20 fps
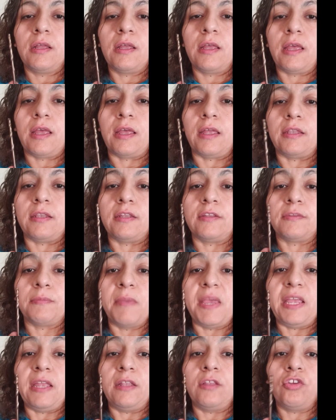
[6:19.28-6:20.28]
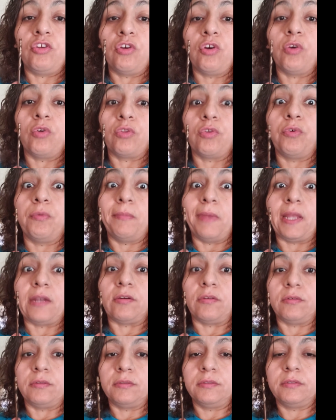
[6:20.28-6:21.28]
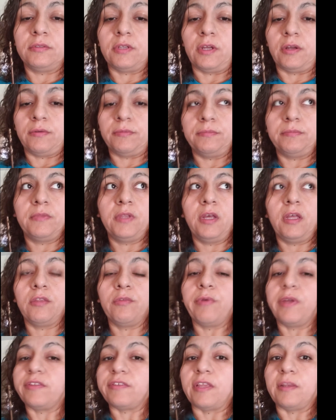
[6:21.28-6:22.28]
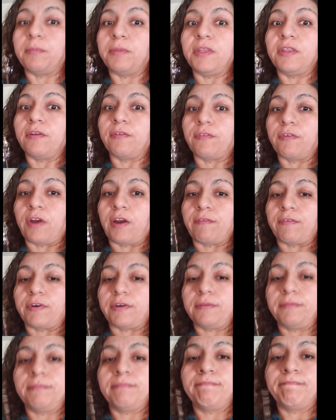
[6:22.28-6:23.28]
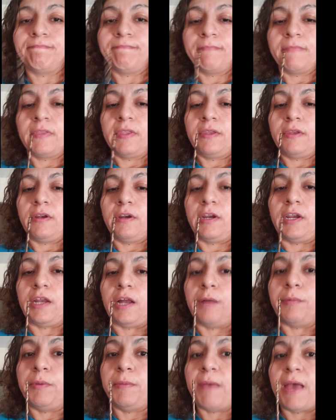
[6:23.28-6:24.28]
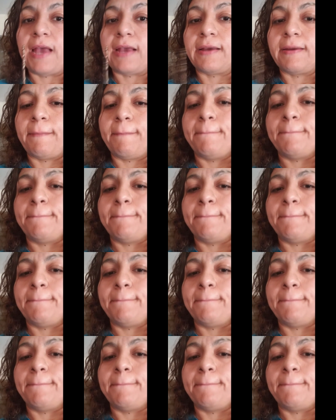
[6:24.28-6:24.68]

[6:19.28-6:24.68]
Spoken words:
and it's made to go through metal. So otherwise I'd be there forever. All right, I'll be back.